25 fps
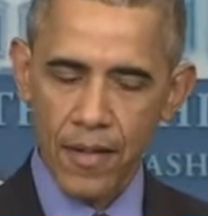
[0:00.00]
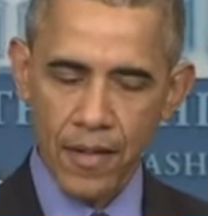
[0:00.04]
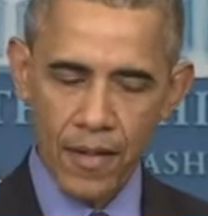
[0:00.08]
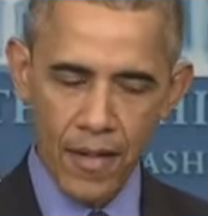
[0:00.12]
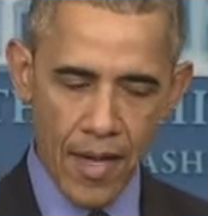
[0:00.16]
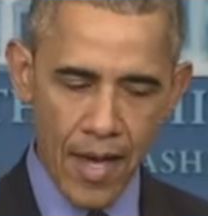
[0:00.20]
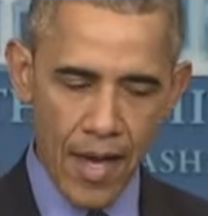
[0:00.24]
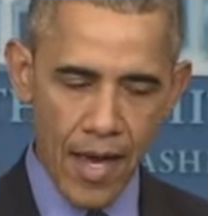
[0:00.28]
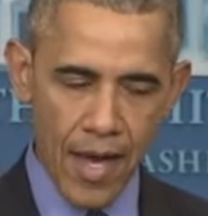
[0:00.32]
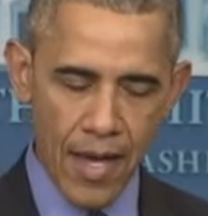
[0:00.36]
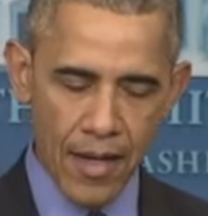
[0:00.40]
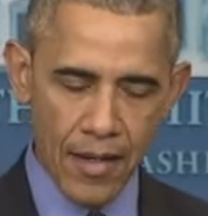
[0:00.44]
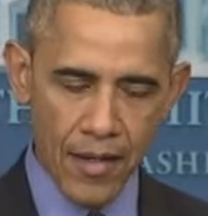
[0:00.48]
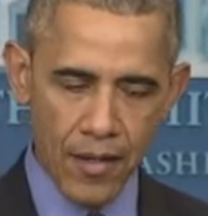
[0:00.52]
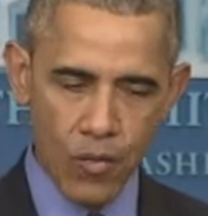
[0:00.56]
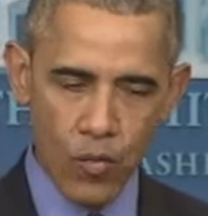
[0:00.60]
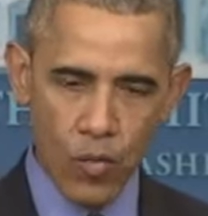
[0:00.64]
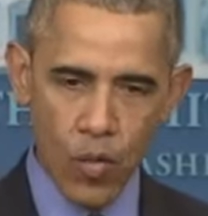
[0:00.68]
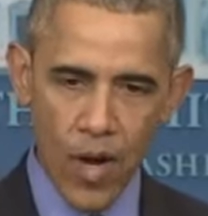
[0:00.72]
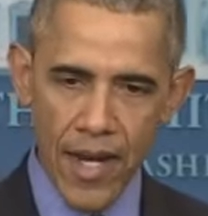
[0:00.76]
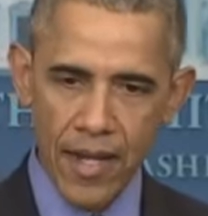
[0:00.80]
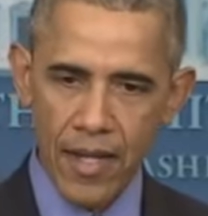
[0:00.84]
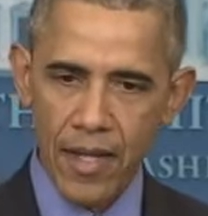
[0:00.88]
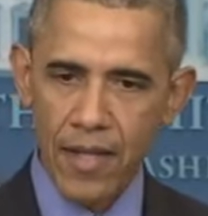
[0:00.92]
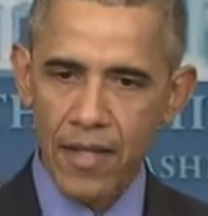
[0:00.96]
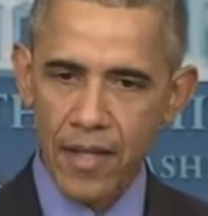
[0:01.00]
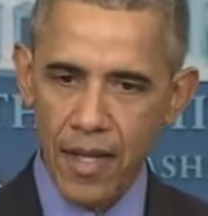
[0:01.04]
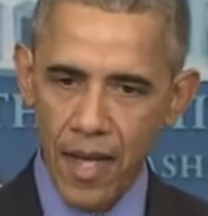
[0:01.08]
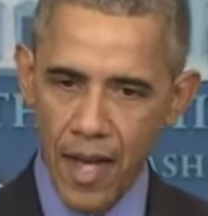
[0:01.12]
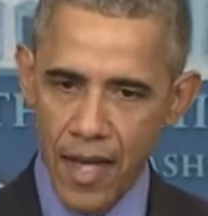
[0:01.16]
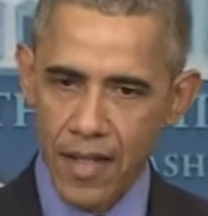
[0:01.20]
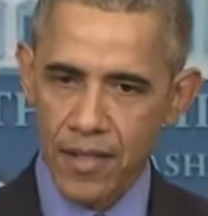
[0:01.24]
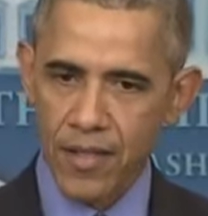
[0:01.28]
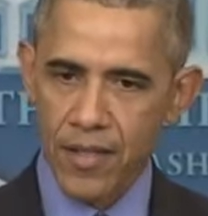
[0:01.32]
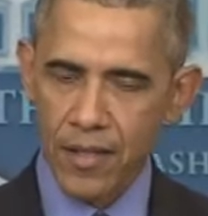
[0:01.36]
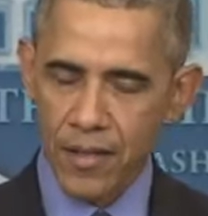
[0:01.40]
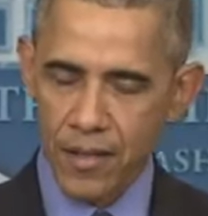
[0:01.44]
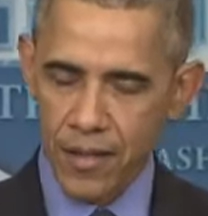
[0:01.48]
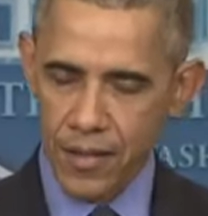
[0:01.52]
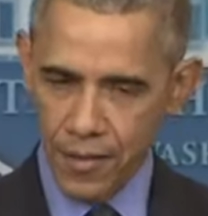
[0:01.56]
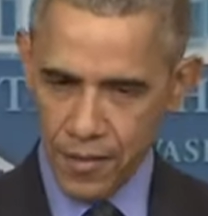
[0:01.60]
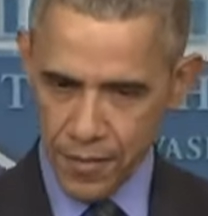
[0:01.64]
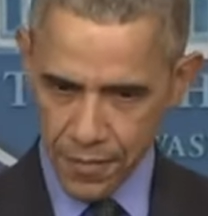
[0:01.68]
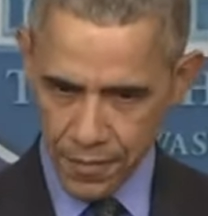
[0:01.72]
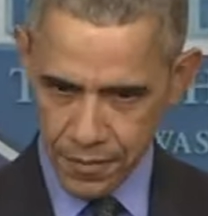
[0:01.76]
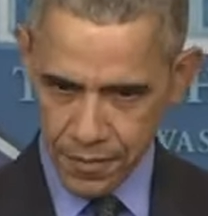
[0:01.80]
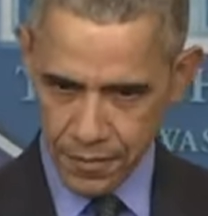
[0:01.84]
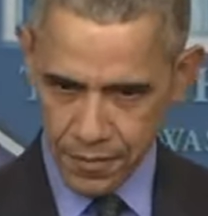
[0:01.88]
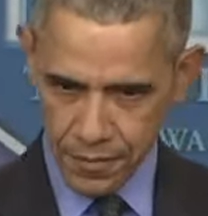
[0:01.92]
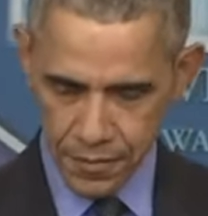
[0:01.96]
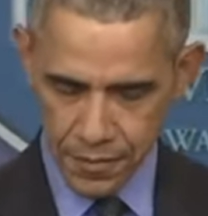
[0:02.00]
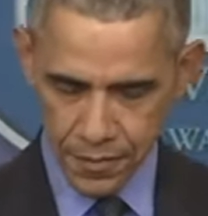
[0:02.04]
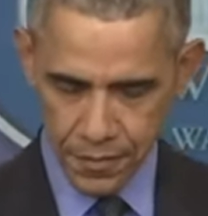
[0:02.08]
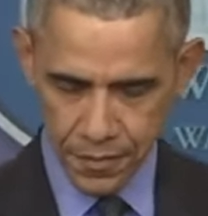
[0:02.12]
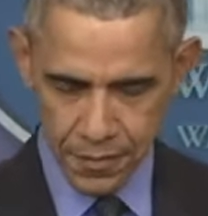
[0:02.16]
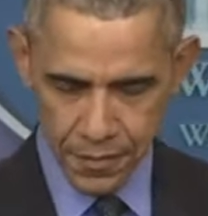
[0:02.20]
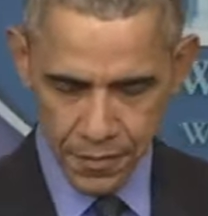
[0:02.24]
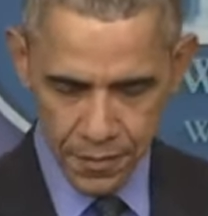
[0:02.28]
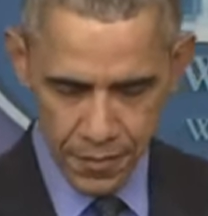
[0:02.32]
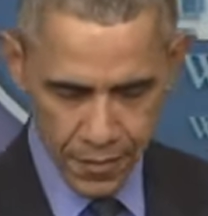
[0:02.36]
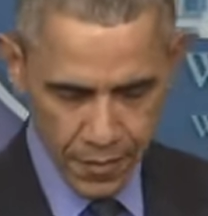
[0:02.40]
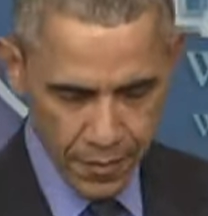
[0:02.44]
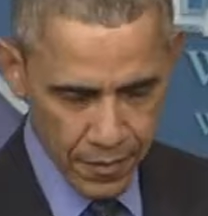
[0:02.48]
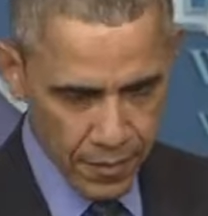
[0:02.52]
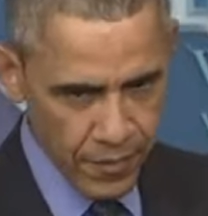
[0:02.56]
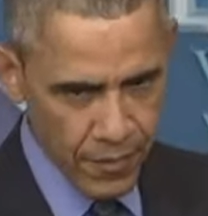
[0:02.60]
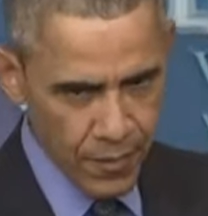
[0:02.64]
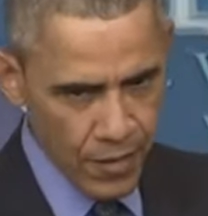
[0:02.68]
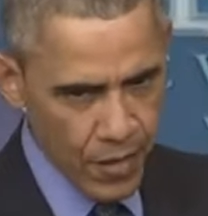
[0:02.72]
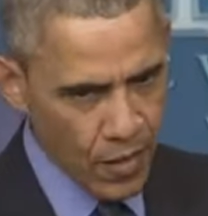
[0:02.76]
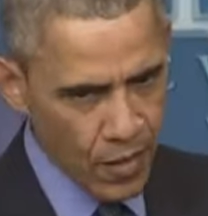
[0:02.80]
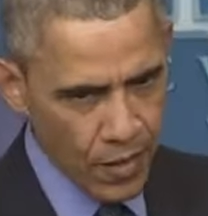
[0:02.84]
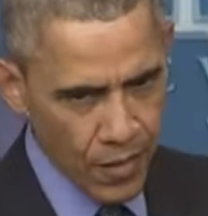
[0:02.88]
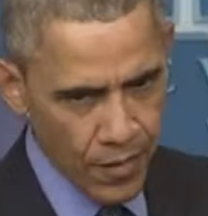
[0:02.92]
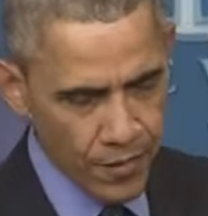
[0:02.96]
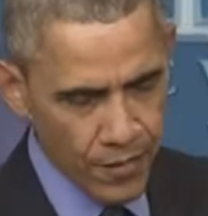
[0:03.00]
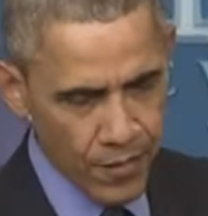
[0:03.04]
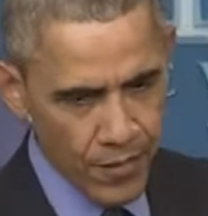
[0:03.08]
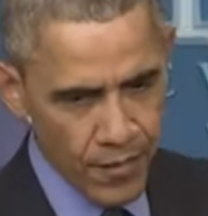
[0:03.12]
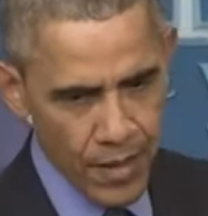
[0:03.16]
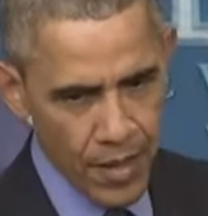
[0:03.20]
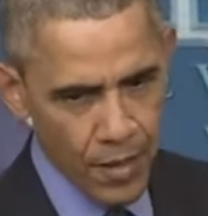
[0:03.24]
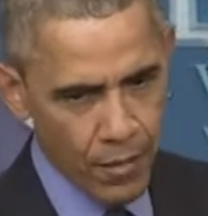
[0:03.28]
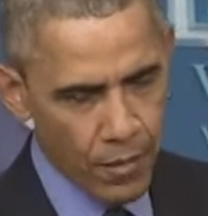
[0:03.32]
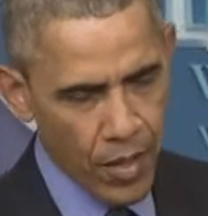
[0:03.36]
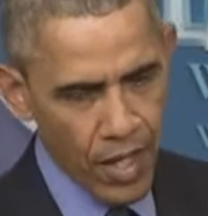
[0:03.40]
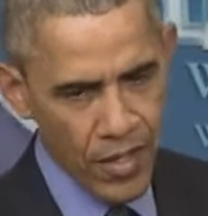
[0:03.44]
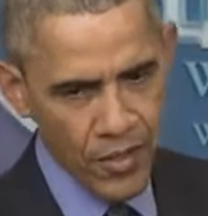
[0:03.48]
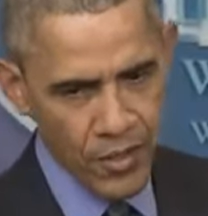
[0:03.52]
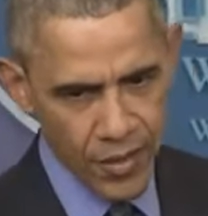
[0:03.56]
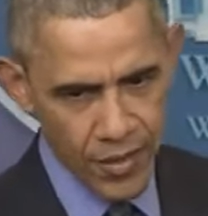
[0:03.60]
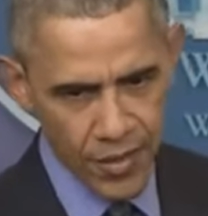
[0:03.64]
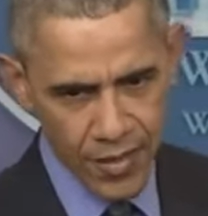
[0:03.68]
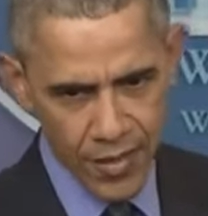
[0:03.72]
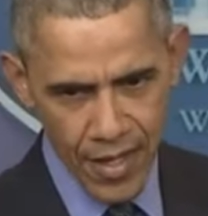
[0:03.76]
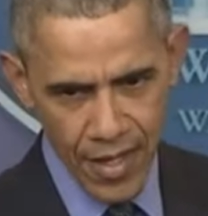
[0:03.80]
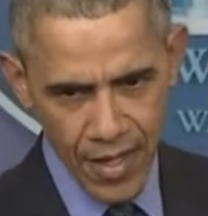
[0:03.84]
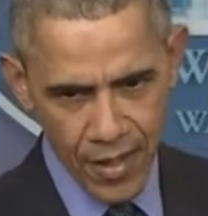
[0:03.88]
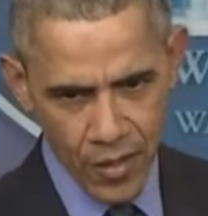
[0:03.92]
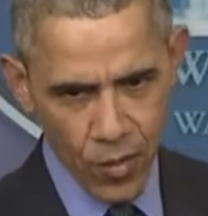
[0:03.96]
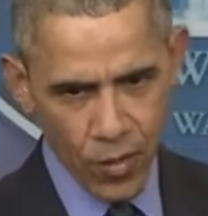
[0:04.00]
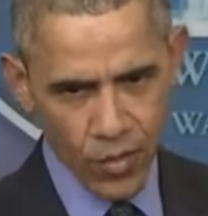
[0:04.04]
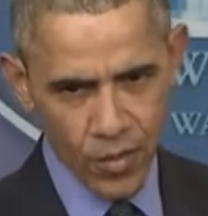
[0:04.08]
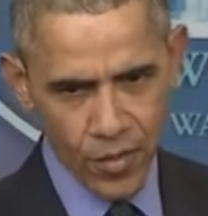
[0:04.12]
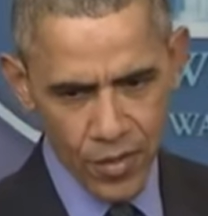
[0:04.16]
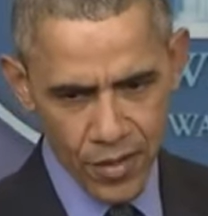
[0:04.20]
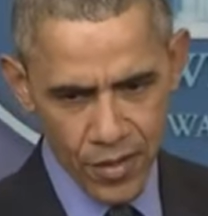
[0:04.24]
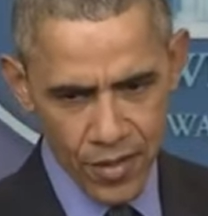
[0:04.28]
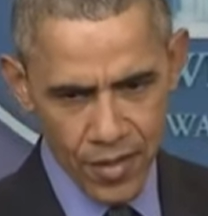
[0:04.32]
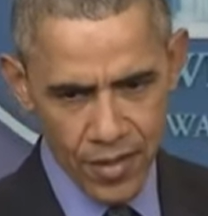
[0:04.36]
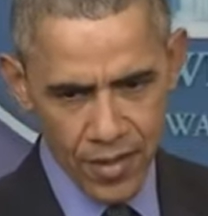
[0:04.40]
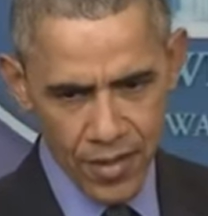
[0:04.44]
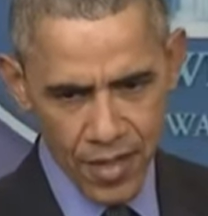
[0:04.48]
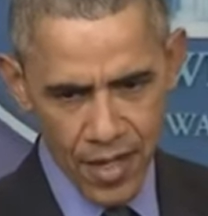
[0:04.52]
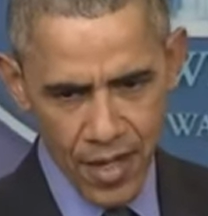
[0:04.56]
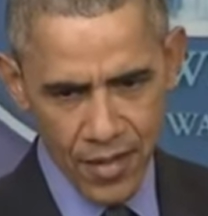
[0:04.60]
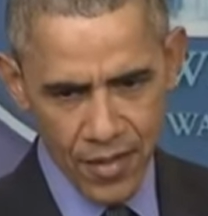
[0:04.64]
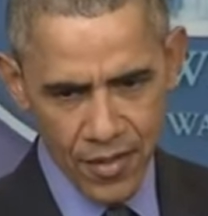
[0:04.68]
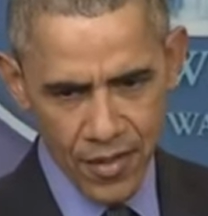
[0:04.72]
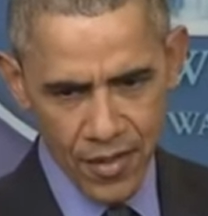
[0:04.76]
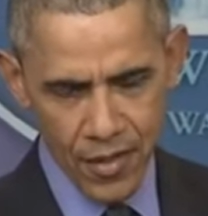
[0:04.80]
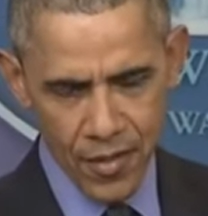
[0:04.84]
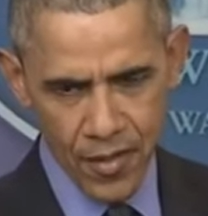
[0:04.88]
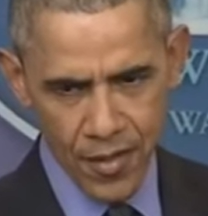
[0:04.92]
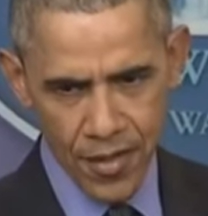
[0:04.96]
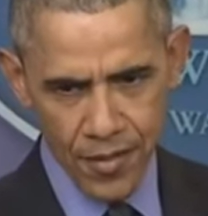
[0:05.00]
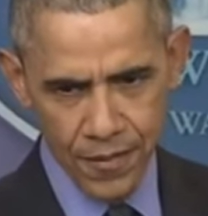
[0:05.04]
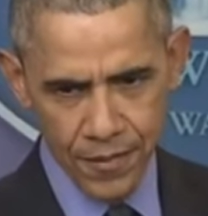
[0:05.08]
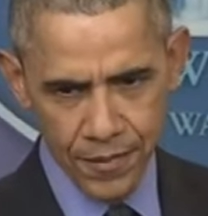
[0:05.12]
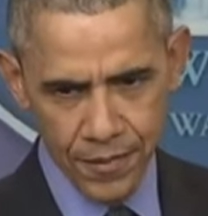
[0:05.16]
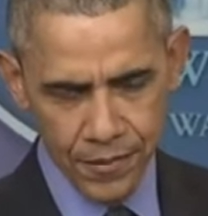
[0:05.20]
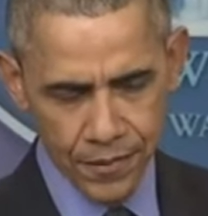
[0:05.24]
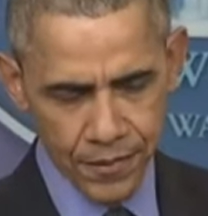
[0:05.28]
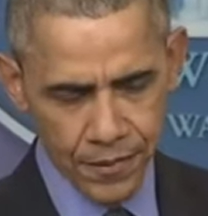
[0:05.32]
that recognizes there are a bunch of stakeholders inside of Syria,